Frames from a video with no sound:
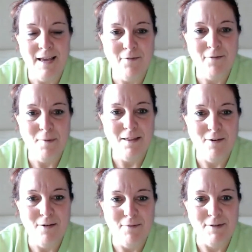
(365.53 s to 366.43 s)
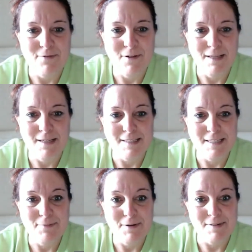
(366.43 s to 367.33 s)
Everybody thought I was falling
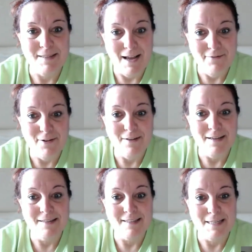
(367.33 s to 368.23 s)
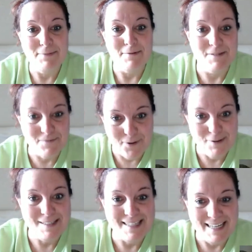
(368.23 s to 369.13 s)
asleep. I was not falling asleep. I was
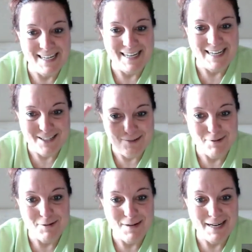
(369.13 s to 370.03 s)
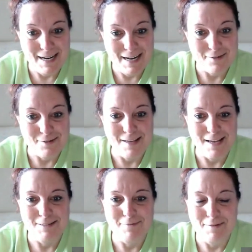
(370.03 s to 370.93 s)
focusing in. She was doing an
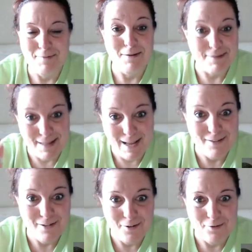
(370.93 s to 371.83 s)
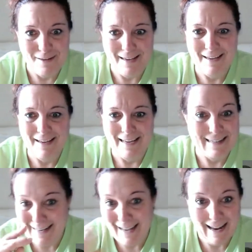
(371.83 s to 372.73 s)
exercise with me. I was not snoozing. I
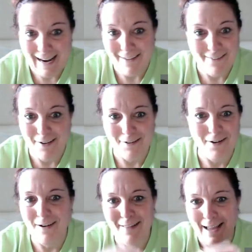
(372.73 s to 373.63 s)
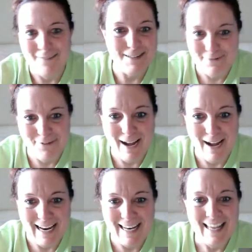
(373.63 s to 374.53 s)
did not have alcohol. I was
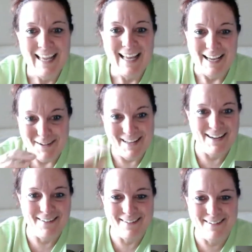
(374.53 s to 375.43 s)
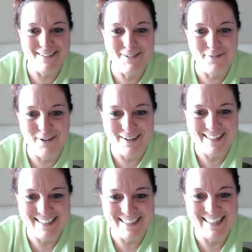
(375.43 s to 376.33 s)
fine. I was
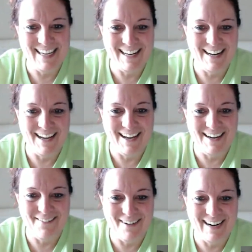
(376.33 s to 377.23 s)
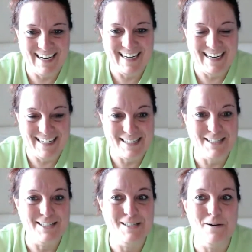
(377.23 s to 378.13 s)
focusing in on what I needed
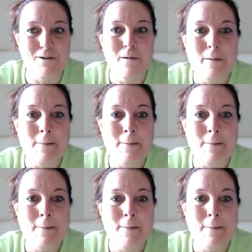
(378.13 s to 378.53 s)
to do.